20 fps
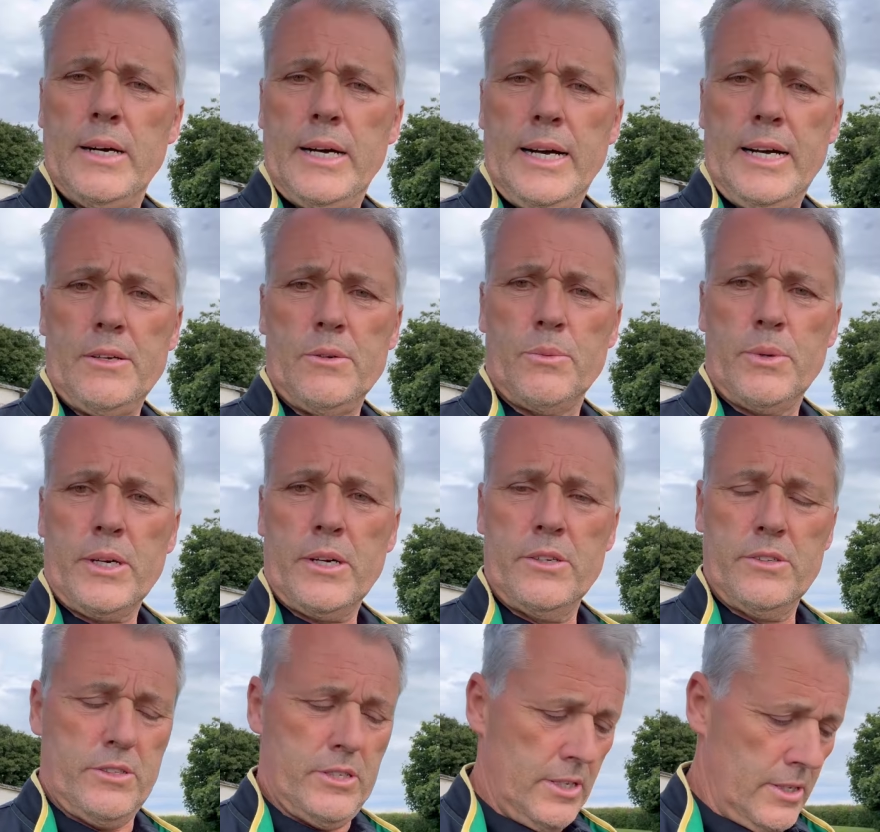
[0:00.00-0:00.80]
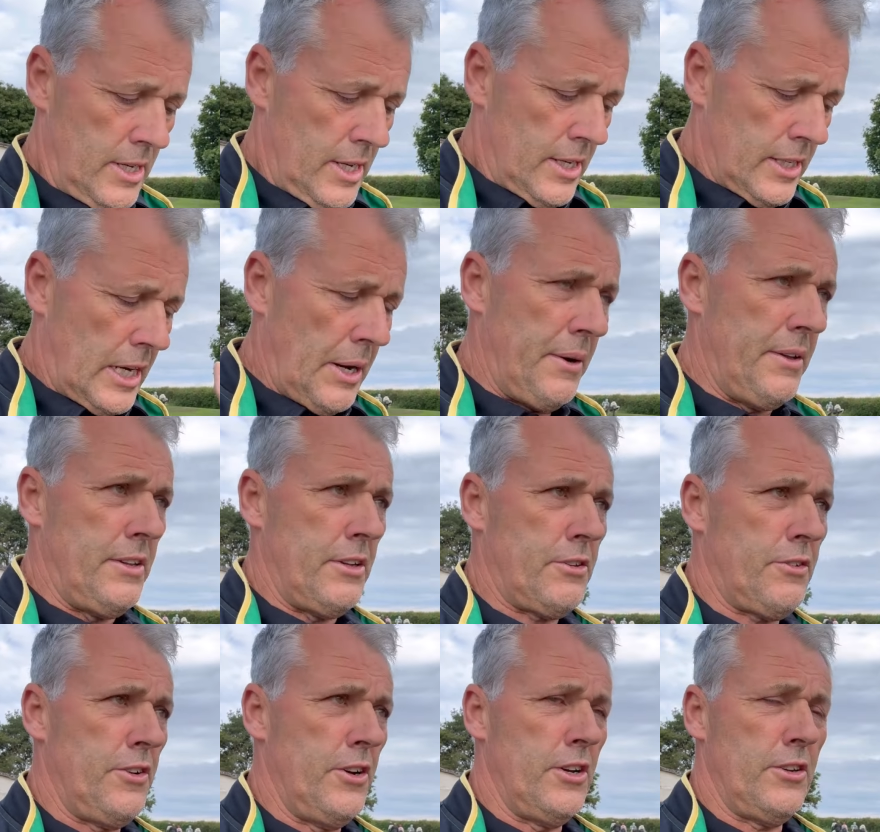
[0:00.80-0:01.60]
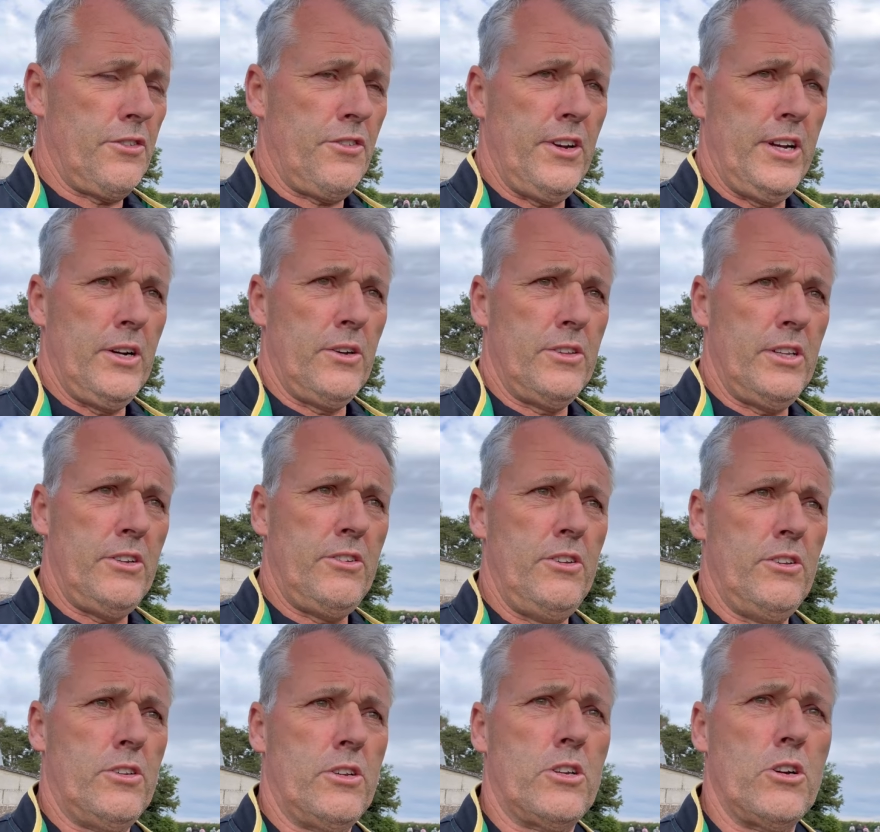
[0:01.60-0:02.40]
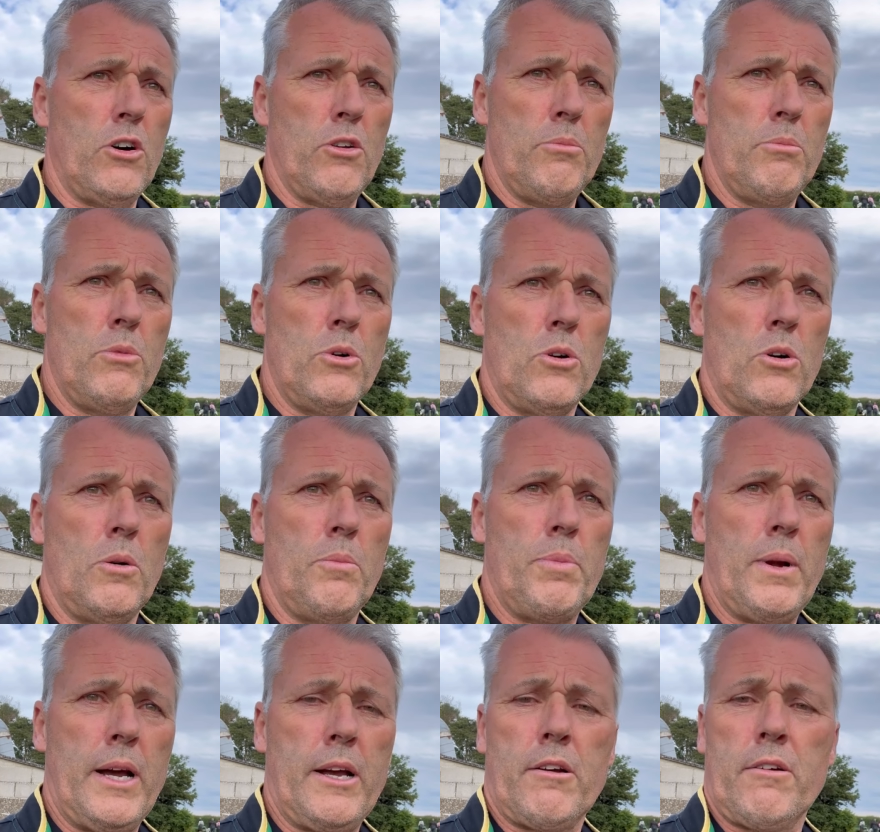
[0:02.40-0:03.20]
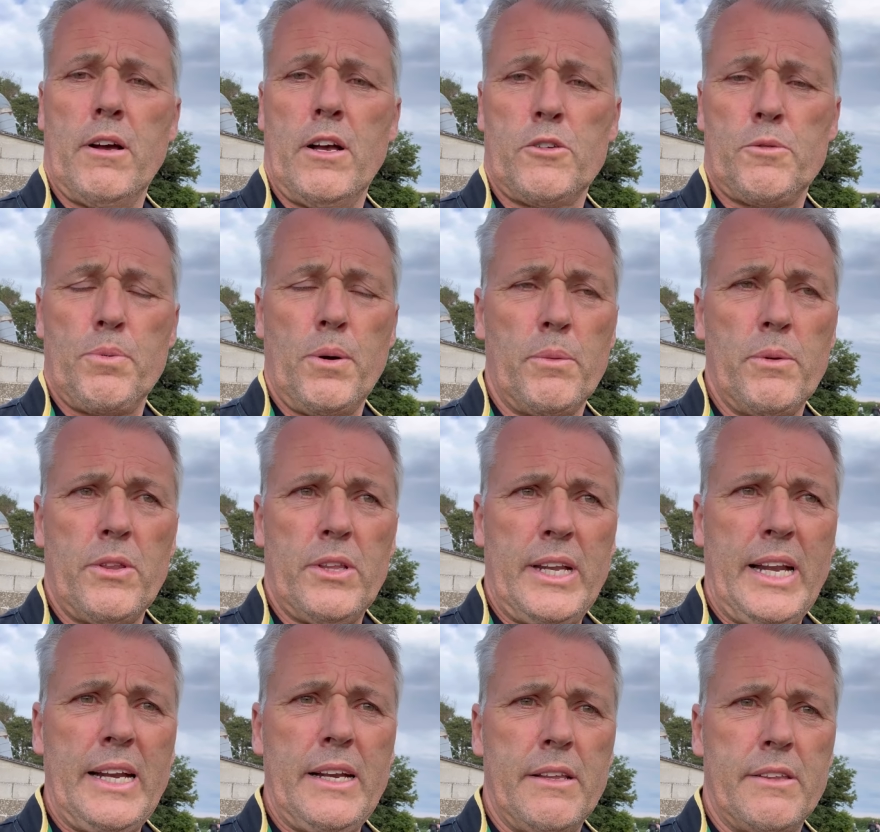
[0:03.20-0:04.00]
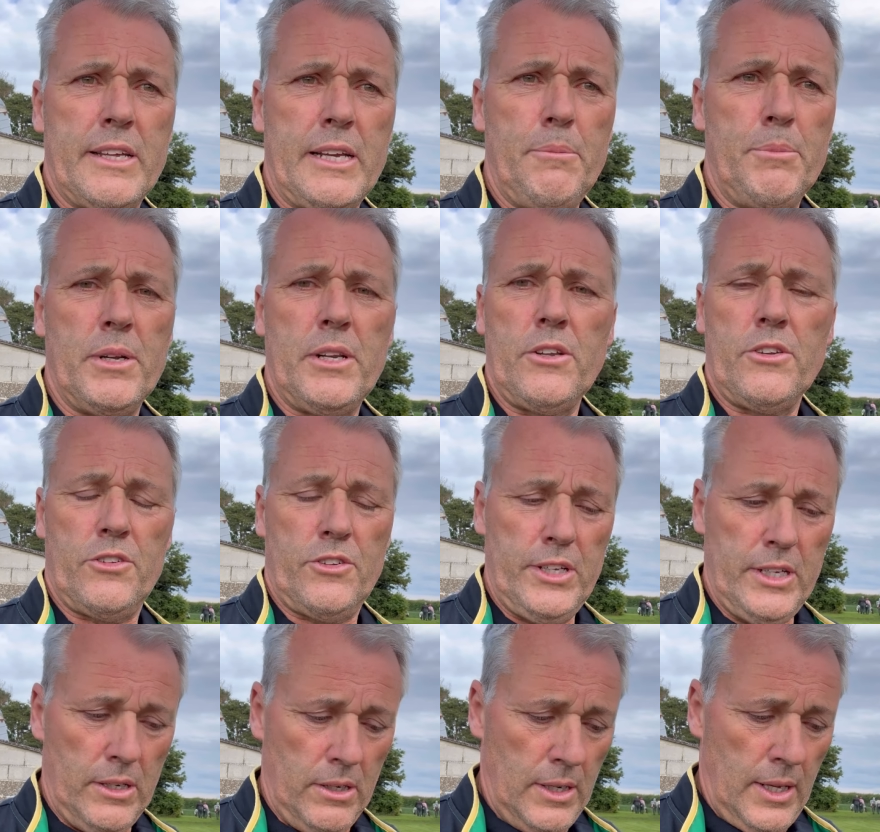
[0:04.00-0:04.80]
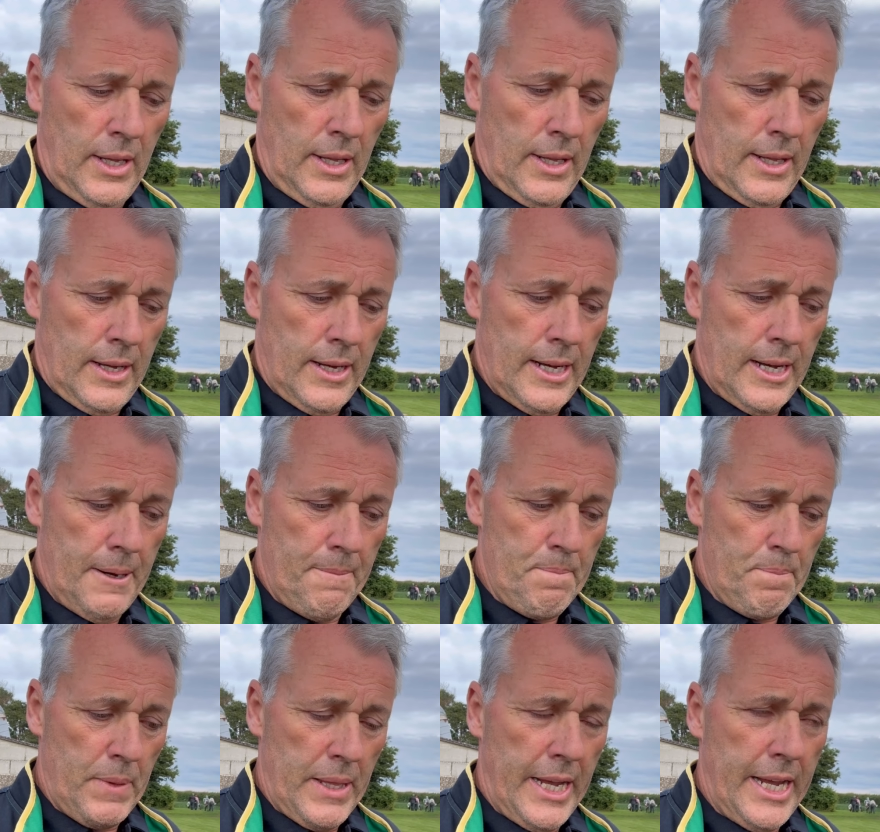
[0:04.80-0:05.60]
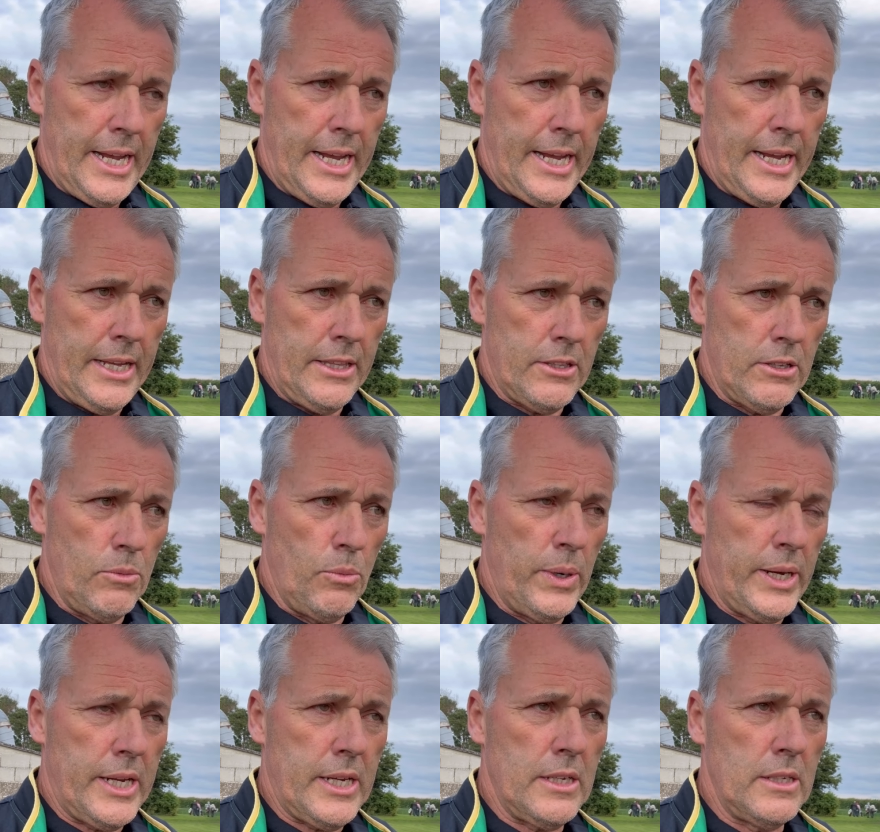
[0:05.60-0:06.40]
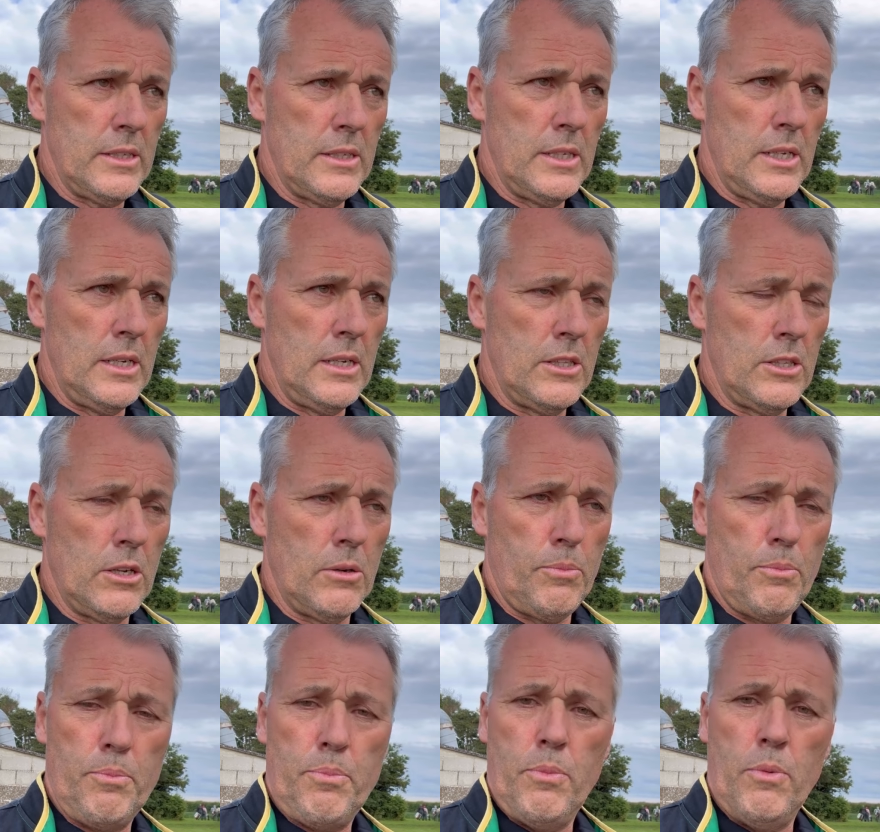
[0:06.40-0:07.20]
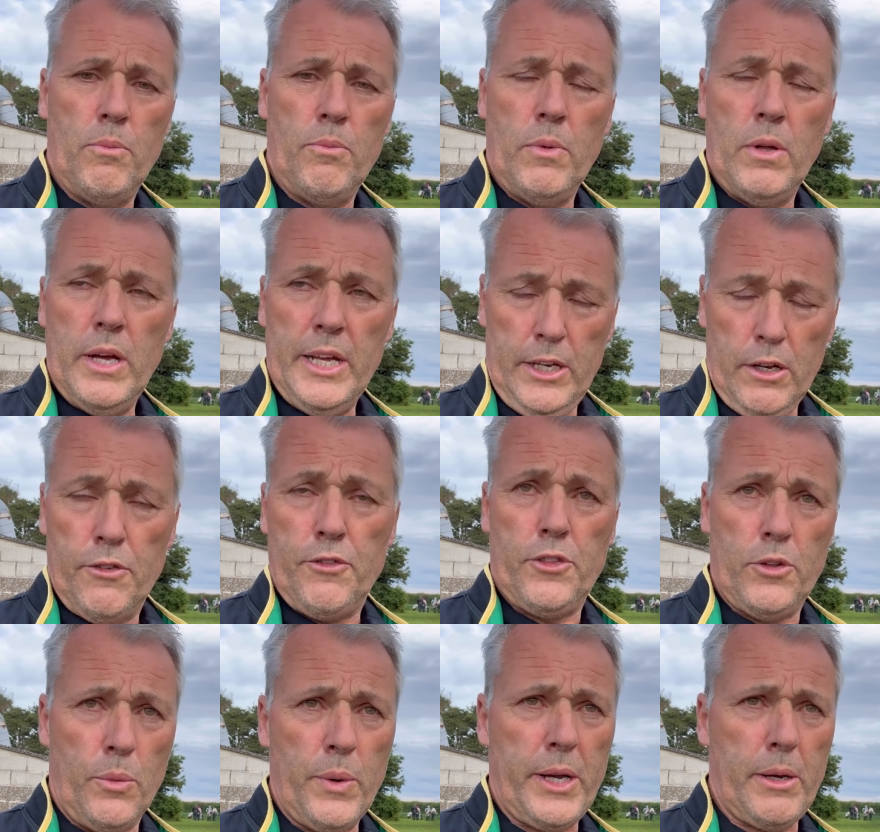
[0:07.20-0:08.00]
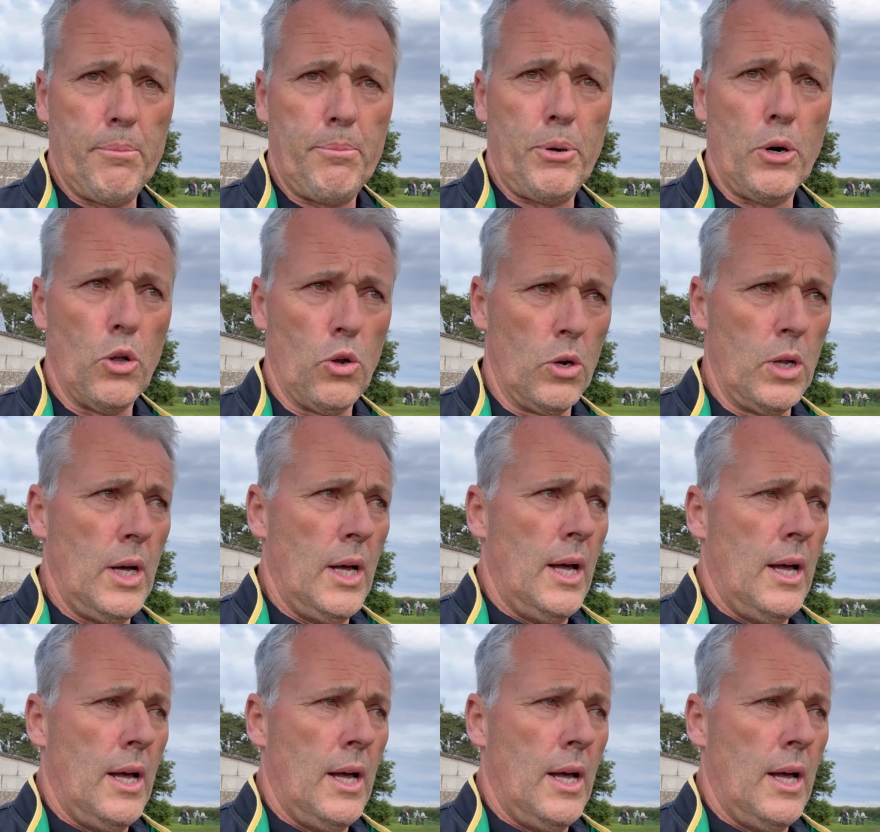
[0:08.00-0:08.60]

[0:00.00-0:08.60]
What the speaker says: and we're going to go in this first field. This has got more blackgrass probably than anything, but it's still that we can enough that we can pull.